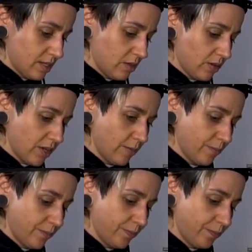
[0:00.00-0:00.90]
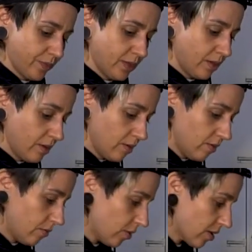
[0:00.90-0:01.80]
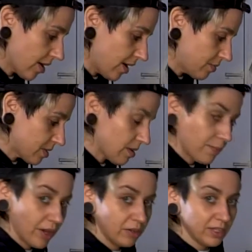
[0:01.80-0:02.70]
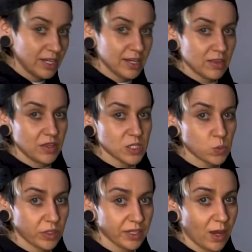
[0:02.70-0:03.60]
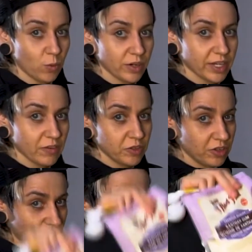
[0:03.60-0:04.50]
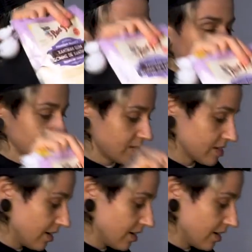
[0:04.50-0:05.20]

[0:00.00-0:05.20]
There we go. 4 grams. Apparently this will not work if you do not have this.